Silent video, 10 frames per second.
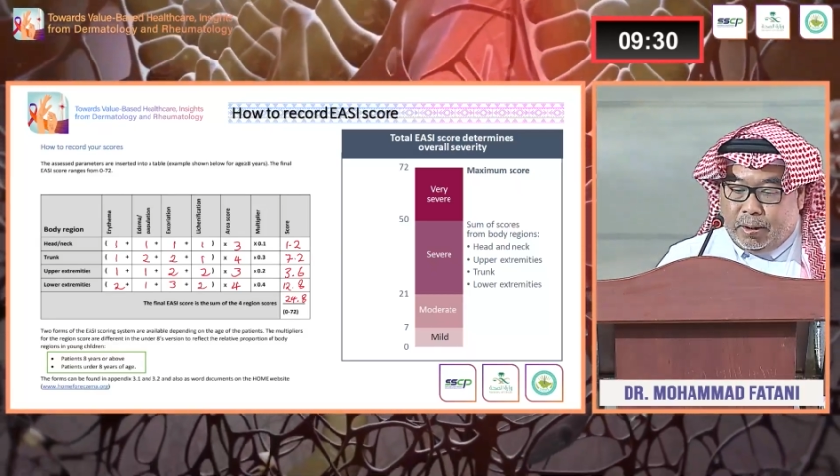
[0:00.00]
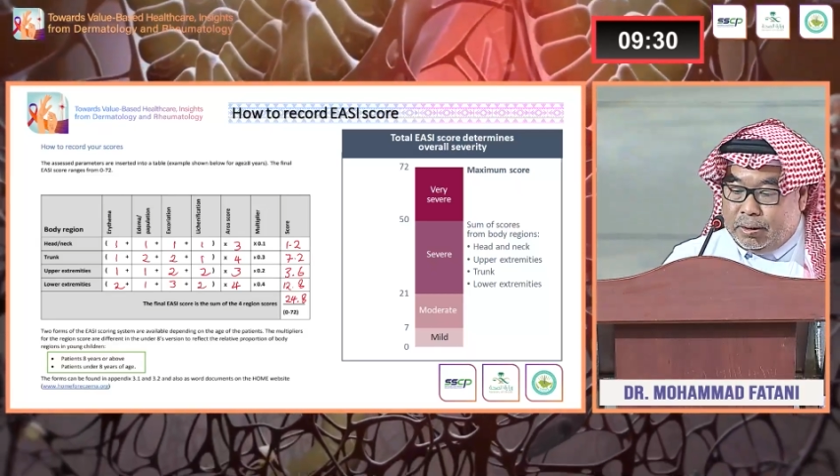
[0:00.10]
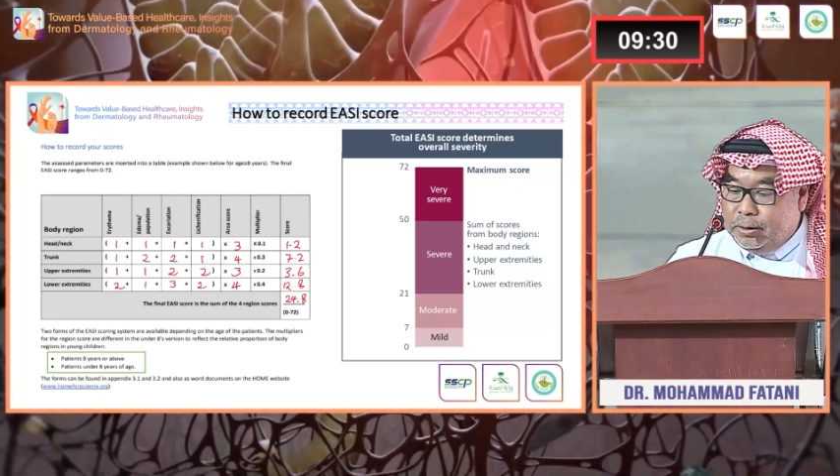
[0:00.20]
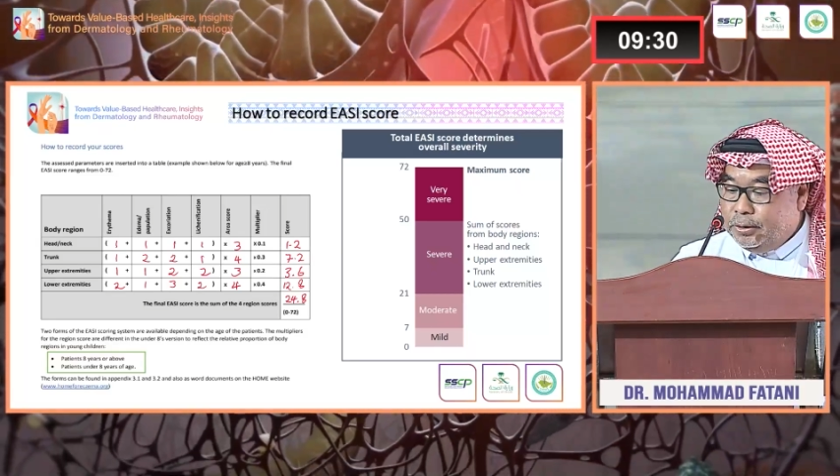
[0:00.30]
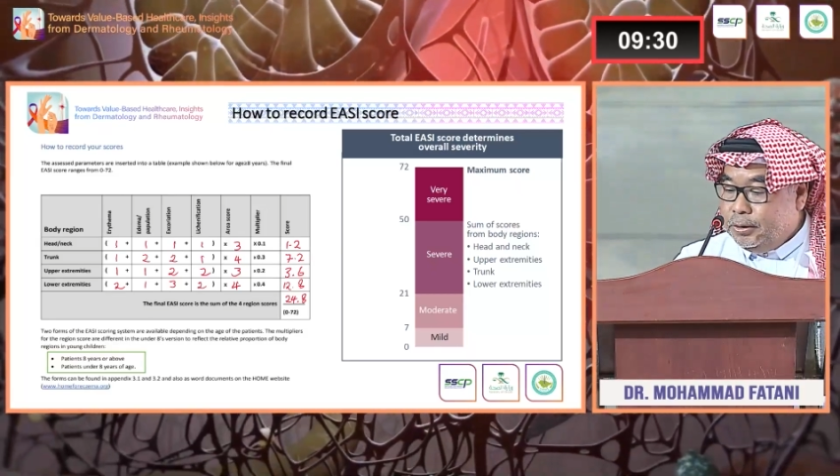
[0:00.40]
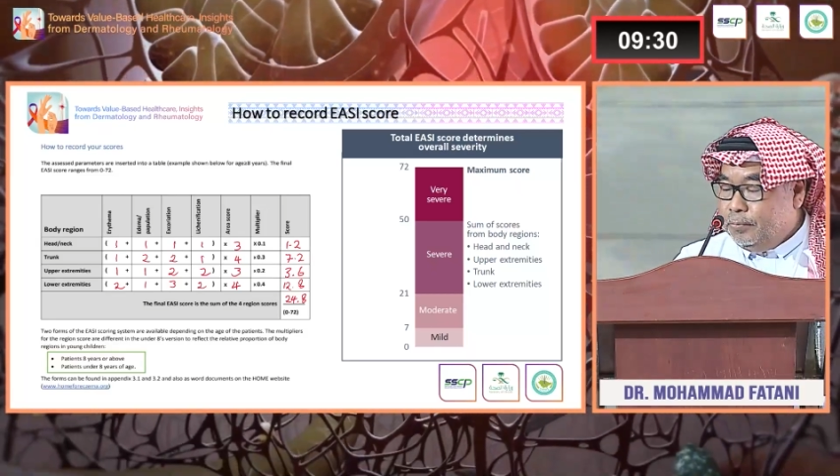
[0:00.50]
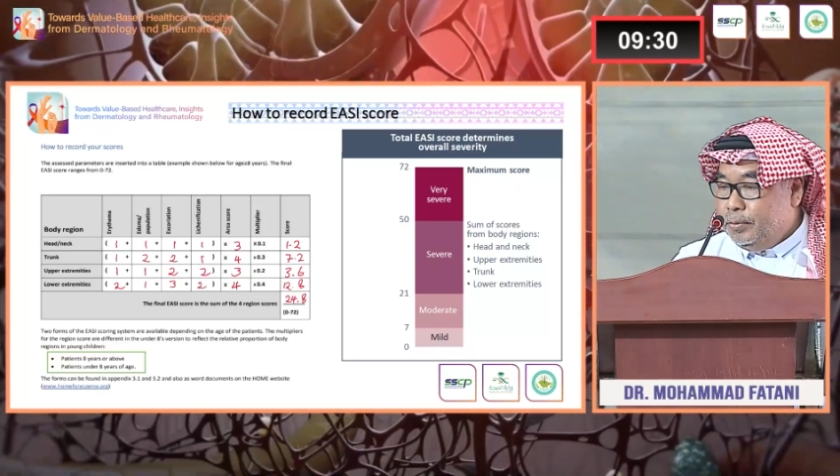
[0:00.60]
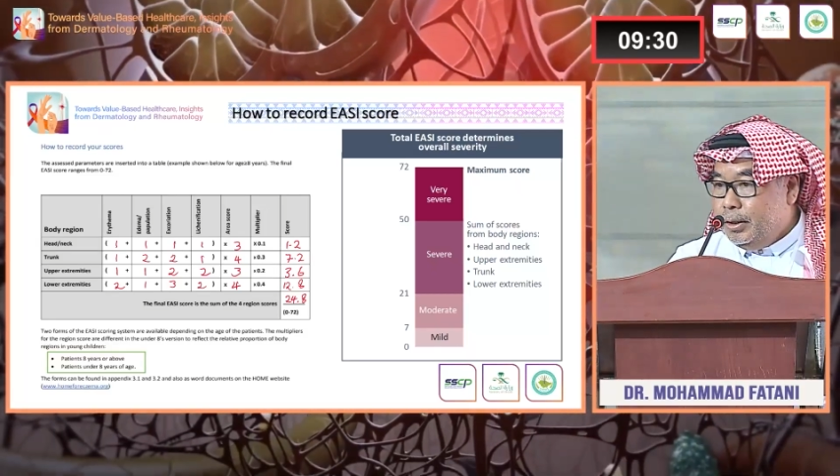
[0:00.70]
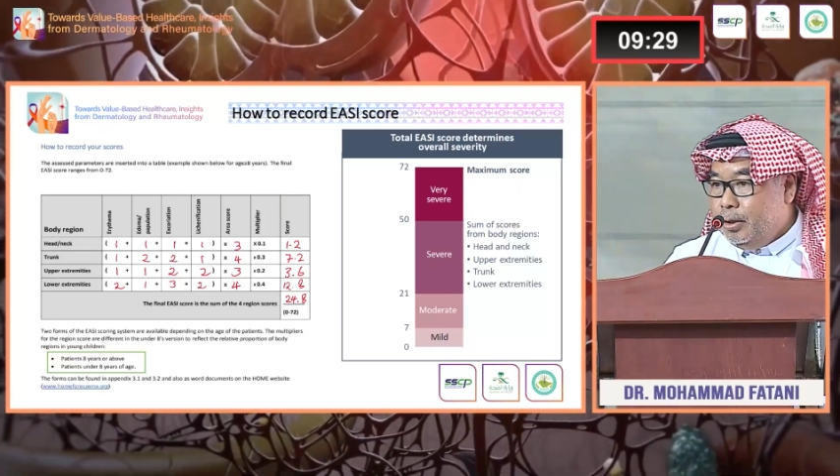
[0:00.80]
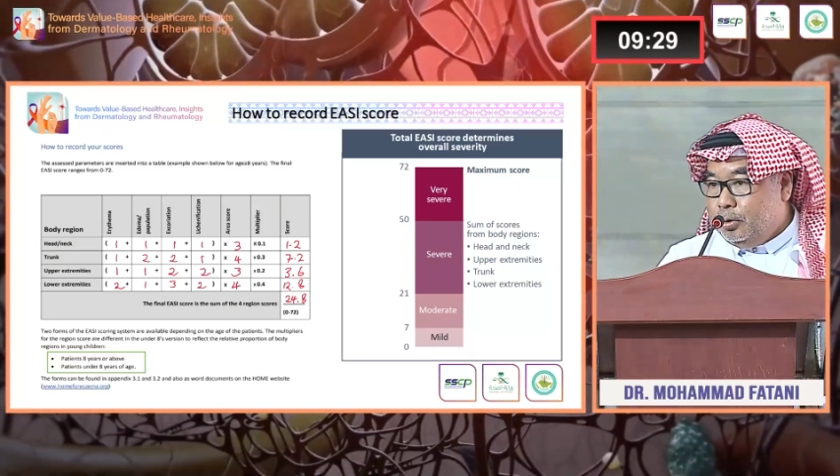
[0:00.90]
is
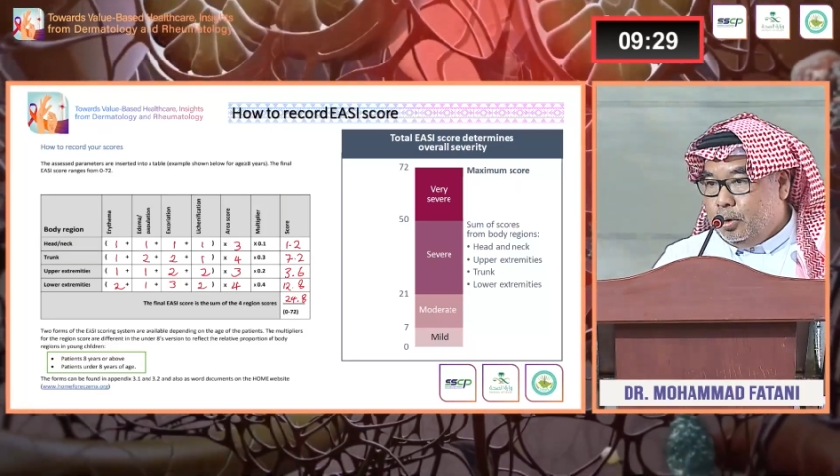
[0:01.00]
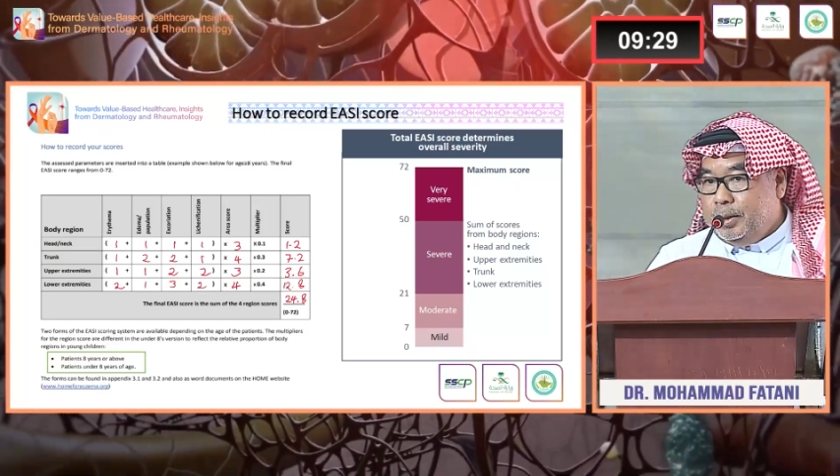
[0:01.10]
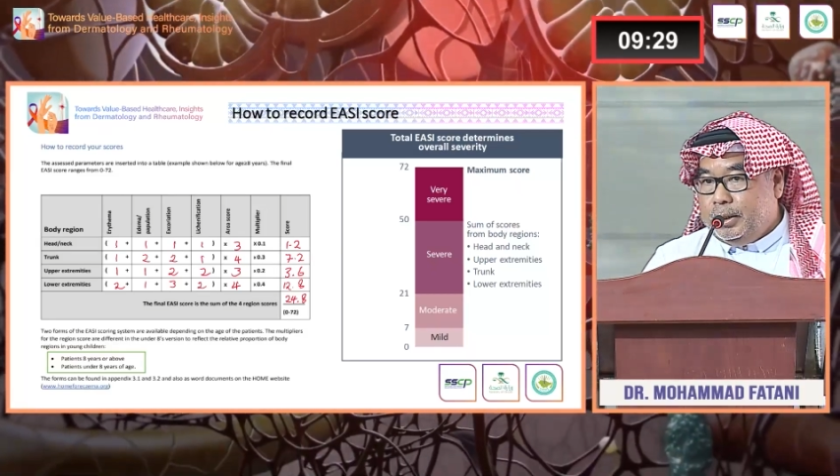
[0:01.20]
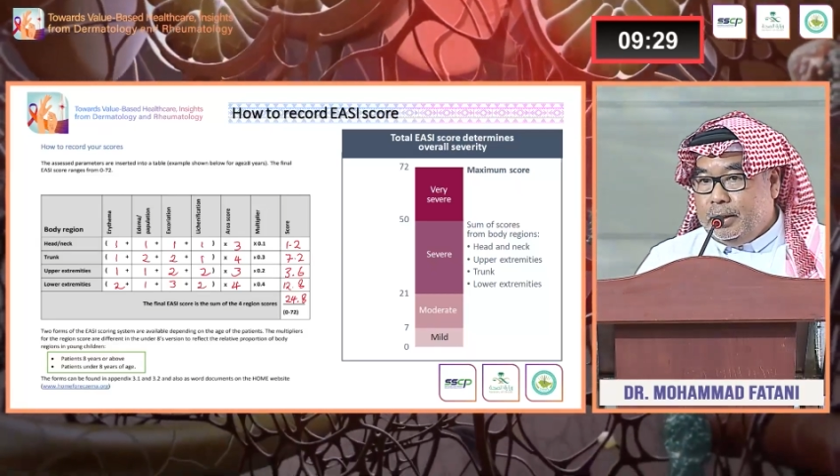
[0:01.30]
severe atopic